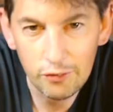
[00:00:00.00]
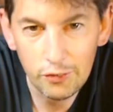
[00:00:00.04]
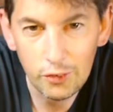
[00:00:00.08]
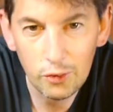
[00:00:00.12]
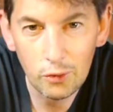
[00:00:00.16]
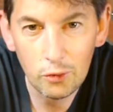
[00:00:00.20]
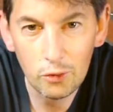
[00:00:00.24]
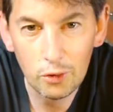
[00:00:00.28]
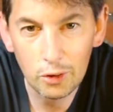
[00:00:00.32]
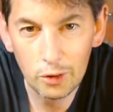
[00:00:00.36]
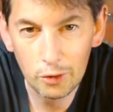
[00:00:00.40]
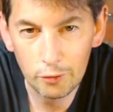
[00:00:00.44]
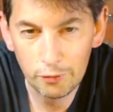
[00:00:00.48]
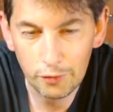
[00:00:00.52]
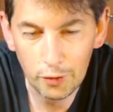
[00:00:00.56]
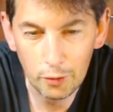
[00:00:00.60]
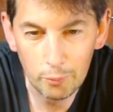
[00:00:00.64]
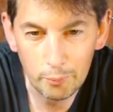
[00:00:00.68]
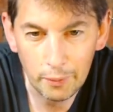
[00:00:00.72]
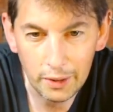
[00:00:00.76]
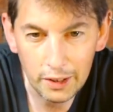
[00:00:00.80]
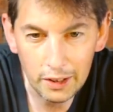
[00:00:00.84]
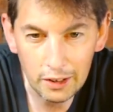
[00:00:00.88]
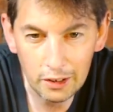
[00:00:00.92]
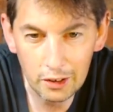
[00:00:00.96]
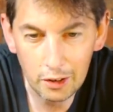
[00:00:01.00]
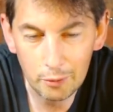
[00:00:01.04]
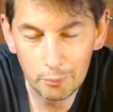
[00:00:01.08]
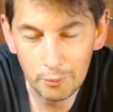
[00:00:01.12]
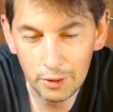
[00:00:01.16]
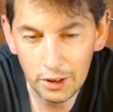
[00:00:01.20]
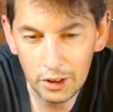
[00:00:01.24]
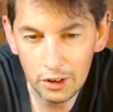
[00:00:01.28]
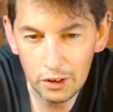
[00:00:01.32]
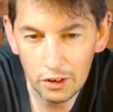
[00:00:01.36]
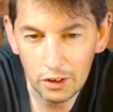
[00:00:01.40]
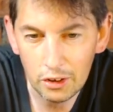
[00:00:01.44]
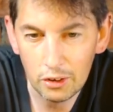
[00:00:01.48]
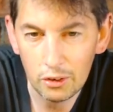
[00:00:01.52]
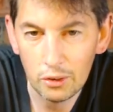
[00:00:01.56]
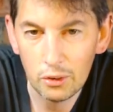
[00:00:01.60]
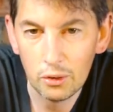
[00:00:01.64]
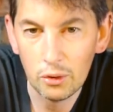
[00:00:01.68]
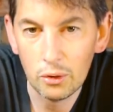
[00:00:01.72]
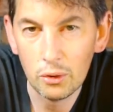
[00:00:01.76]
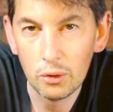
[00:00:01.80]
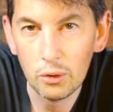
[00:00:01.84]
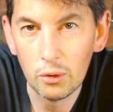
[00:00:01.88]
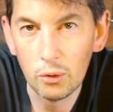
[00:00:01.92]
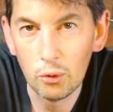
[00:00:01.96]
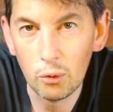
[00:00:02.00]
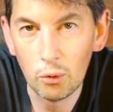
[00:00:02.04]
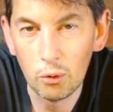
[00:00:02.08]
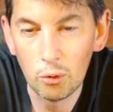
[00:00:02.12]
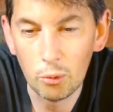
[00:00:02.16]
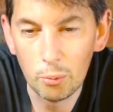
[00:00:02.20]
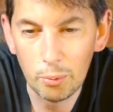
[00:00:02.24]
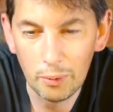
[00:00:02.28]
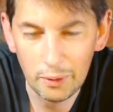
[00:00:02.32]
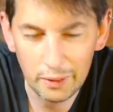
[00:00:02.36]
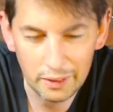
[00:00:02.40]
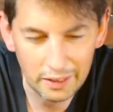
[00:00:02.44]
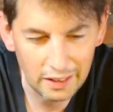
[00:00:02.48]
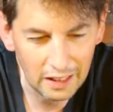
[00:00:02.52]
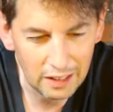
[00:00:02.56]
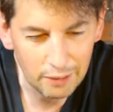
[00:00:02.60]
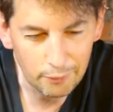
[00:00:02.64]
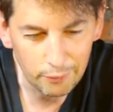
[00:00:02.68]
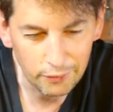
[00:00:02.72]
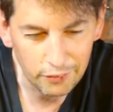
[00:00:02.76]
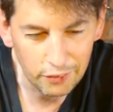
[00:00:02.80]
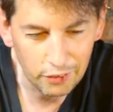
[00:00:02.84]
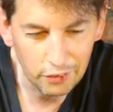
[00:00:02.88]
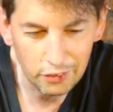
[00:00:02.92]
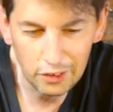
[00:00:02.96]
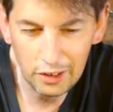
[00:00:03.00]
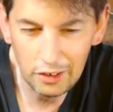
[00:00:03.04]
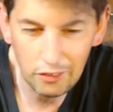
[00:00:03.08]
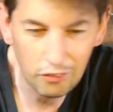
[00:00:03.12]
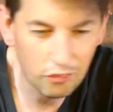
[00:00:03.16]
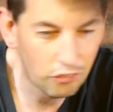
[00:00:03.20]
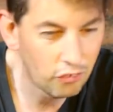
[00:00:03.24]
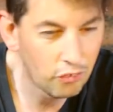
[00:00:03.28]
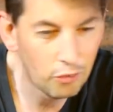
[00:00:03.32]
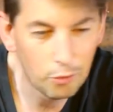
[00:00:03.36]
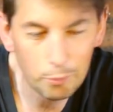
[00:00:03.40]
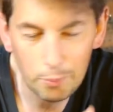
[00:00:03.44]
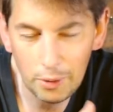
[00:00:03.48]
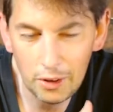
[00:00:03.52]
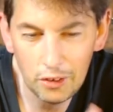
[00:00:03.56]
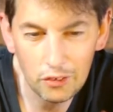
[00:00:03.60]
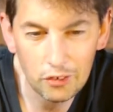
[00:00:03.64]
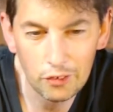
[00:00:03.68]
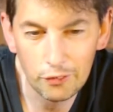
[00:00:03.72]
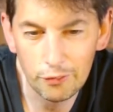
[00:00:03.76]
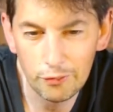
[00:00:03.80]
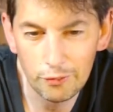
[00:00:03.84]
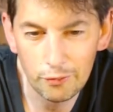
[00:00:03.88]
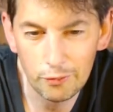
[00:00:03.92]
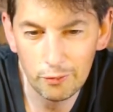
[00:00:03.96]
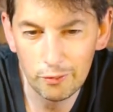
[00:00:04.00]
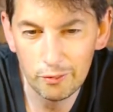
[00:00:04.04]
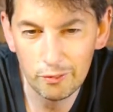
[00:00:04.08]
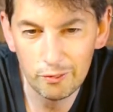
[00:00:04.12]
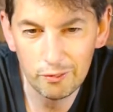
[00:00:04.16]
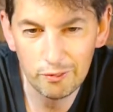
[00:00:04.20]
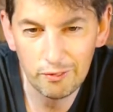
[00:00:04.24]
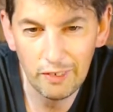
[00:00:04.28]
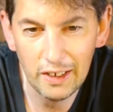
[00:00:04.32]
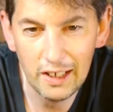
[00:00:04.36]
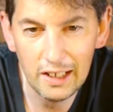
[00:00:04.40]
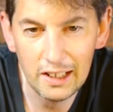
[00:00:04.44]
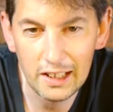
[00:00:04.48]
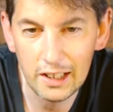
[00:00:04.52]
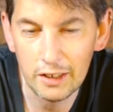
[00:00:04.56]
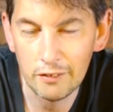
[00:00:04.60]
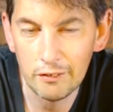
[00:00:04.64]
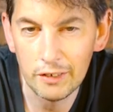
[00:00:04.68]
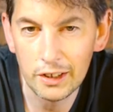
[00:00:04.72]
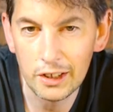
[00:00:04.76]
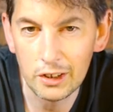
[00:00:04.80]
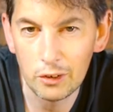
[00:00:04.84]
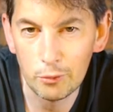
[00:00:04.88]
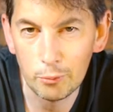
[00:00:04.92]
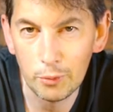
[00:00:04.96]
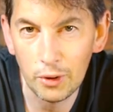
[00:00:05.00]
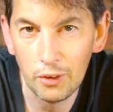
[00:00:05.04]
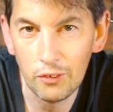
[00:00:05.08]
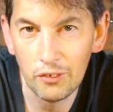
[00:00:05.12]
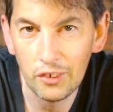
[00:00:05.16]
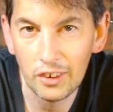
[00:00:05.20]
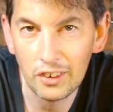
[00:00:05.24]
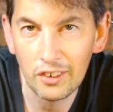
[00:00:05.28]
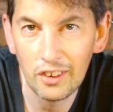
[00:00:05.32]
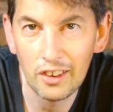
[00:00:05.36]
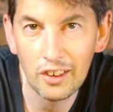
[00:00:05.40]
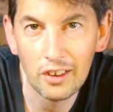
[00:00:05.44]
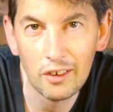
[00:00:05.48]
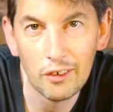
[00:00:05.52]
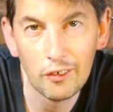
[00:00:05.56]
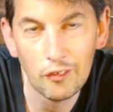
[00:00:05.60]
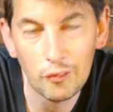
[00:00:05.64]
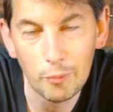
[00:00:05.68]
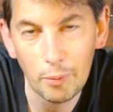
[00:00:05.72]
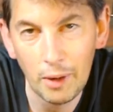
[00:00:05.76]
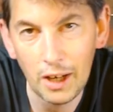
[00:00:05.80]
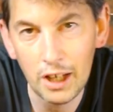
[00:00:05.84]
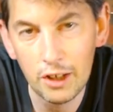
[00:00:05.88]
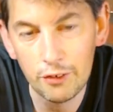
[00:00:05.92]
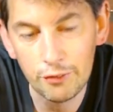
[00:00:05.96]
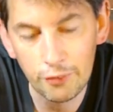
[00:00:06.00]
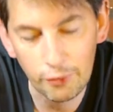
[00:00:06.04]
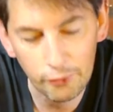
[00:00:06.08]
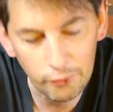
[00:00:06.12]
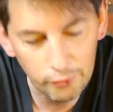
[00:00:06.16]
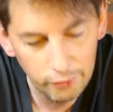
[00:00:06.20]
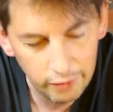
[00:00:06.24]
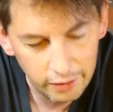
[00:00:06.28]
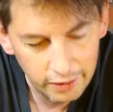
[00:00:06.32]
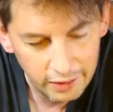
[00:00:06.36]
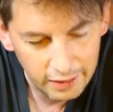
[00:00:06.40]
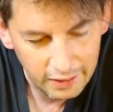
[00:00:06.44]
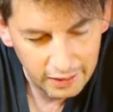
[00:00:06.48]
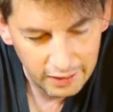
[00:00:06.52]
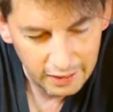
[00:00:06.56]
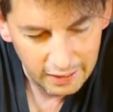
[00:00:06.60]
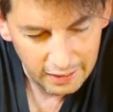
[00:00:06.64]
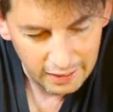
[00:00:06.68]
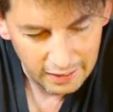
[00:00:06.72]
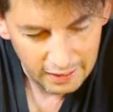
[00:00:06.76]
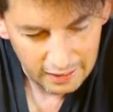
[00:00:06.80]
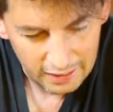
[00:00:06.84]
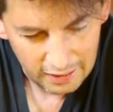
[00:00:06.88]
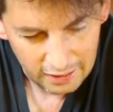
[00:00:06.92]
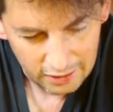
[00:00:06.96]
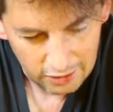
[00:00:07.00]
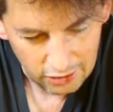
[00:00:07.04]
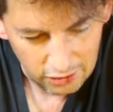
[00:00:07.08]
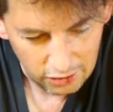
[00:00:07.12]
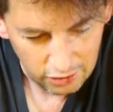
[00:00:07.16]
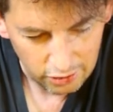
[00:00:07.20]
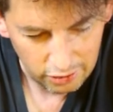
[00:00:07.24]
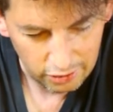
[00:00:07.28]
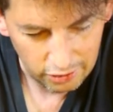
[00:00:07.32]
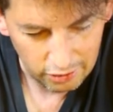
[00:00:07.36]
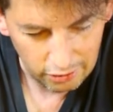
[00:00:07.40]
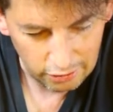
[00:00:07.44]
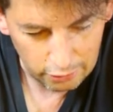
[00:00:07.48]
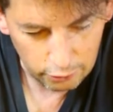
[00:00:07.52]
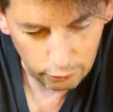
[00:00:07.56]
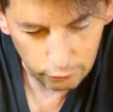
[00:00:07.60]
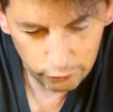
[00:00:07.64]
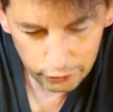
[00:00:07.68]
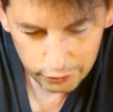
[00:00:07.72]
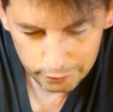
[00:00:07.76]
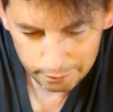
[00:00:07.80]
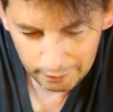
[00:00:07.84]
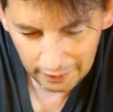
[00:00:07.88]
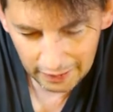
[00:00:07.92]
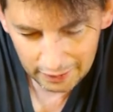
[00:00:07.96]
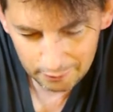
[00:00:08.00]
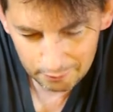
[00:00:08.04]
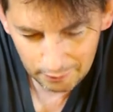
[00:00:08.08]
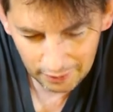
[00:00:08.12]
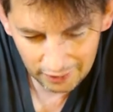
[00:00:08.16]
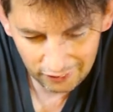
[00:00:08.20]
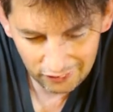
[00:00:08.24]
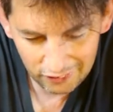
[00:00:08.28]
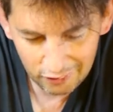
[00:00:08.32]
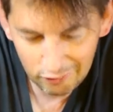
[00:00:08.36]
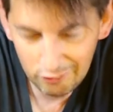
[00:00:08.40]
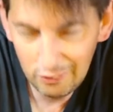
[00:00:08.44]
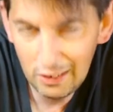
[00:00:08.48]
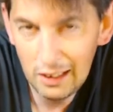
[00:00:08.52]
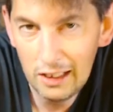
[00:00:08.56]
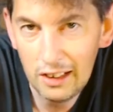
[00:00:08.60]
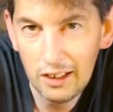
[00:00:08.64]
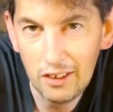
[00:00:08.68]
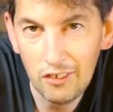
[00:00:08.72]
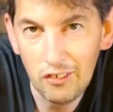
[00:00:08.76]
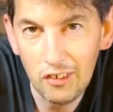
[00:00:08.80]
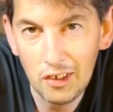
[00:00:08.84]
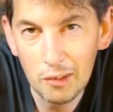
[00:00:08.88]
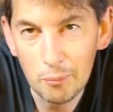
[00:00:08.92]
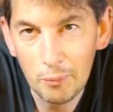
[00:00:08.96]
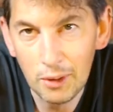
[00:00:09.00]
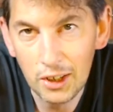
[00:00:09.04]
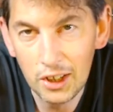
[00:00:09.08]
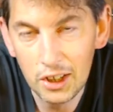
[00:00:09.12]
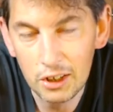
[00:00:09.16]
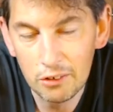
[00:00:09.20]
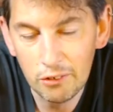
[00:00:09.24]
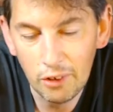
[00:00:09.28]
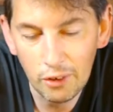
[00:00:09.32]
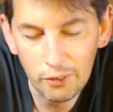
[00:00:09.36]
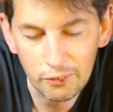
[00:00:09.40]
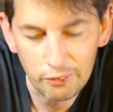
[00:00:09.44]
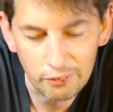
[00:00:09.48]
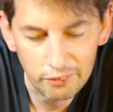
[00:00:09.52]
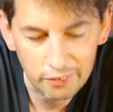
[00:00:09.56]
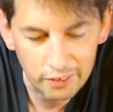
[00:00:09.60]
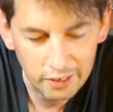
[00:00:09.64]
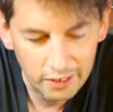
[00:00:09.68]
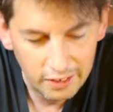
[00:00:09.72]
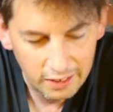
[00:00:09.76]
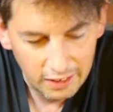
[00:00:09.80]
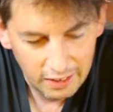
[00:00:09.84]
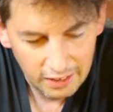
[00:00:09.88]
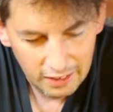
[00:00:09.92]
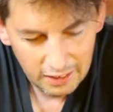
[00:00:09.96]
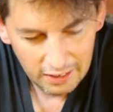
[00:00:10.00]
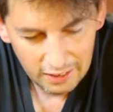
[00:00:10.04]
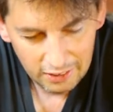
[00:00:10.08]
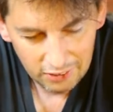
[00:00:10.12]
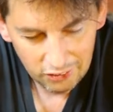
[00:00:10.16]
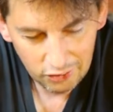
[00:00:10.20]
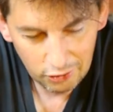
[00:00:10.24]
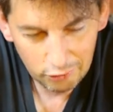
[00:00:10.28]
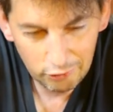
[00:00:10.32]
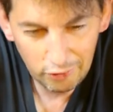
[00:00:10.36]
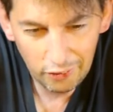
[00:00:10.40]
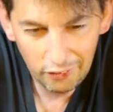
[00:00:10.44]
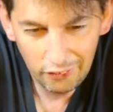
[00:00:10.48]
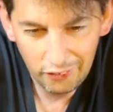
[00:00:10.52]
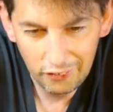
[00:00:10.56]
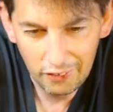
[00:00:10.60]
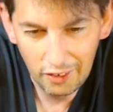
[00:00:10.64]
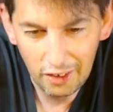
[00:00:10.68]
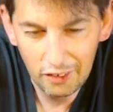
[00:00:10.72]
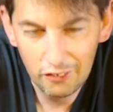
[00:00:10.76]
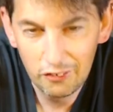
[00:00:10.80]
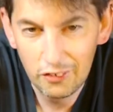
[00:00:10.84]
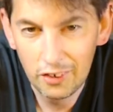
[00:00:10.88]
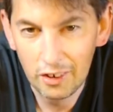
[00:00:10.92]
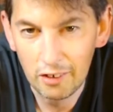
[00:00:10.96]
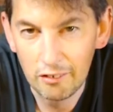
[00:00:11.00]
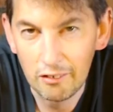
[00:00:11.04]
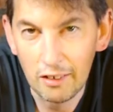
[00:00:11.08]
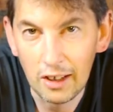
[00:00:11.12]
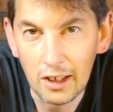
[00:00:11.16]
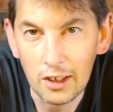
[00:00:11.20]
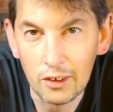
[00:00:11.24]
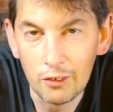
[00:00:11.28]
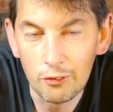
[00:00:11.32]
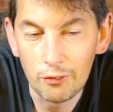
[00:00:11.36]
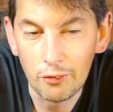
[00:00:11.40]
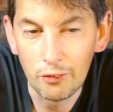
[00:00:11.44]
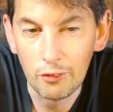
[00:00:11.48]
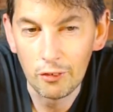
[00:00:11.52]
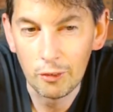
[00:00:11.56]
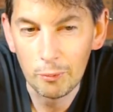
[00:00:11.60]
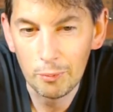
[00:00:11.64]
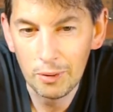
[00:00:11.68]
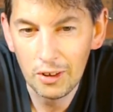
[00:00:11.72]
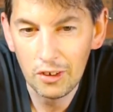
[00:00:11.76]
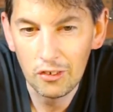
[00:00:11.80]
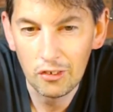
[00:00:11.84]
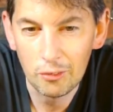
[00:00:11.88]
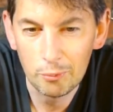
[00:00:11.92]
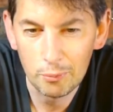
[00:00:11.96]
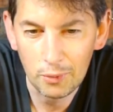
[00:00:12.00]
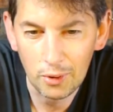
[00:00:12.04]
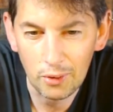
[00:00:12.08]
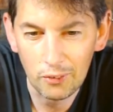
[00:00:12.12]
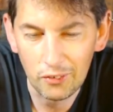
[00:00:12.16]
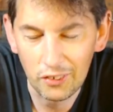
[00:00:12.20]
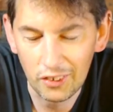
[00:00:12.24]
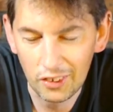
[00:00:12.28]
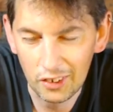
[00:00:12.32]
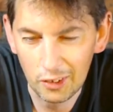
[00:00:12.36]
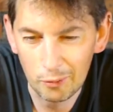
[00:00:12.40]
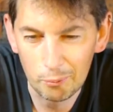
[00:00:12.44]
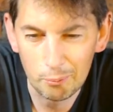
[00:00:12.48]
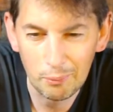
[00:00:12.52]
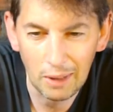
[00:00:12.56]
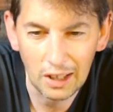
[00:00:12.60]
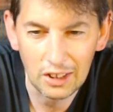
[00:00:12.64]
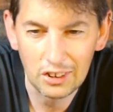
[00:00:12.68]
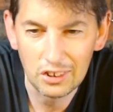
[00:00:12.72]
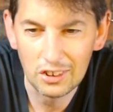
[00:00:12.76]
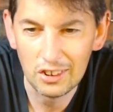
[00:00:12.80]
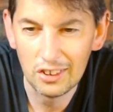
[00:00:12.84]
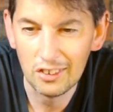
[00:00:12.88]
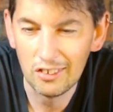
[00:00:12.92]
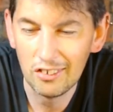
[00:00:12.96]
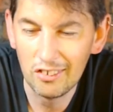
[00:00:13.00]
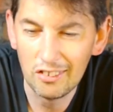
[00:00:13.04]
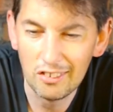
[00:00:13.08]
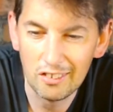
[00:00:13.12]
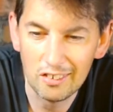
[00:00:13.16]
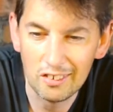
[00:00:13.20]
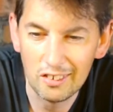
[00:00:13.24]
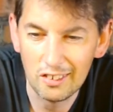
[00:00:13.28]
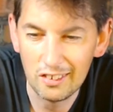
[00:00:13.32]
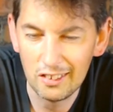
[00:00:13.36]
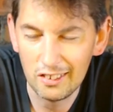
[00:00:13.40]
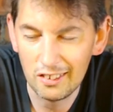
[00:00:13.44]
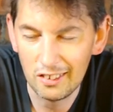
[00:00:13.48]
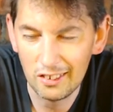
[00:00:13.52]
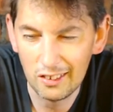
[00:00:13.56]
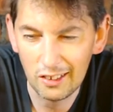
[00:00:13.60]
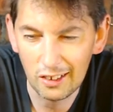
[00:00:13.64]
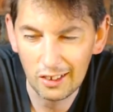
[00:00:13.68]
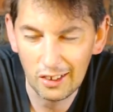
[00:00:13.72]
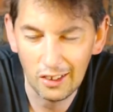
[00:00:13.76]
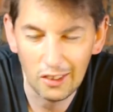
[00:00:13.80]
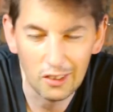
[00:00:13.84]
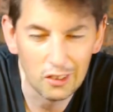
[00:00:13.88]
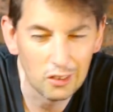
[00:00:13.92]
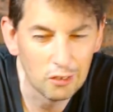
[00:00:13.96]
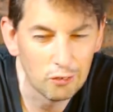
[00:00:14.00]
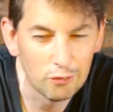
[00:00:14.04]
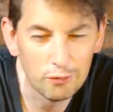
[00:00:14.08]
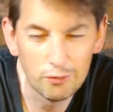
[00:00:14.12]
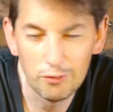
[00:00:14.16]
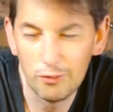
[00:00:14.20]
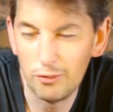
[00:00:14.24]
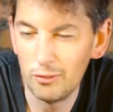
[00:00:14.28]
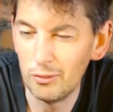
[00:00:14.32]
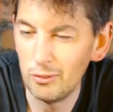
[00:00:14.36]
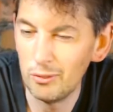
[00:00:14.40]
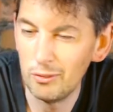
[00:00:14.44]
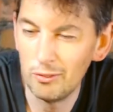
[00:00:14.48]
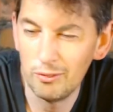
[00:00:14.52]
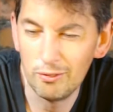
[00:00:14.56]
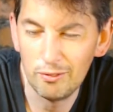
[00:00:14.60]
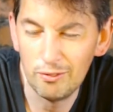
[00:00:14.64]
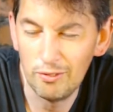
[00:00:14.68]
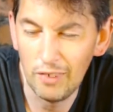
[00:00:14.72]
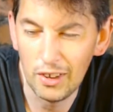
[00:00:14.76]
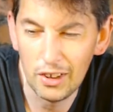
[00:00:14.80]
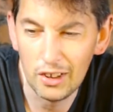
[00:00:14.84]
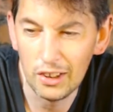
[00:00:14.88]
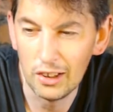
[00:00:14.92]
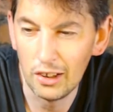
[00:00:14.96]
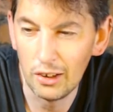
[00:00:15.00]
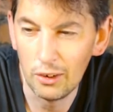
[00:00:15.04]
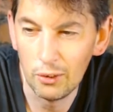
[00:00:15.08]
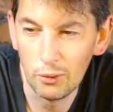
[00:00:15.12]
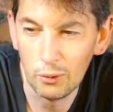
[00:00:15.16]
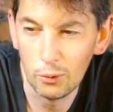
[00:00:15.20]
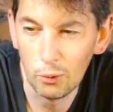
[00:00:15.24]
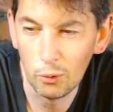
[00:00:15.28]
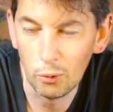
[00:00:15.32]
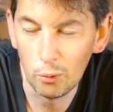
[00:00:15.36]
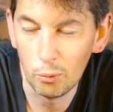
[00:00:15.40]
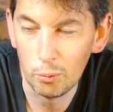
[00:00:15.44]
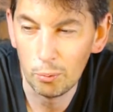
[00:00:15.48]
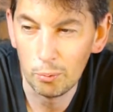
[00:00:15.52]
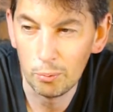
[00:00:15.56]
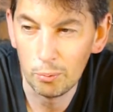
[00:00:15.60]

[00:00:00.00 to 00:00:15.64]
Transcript: you're a filmmaker like me, or anyone that needs a piece of vaguely original music that they don't have to pay for, Launchpad makes it really easy to make your own. So rather than hunting around for a piece of music that matches the kind of video or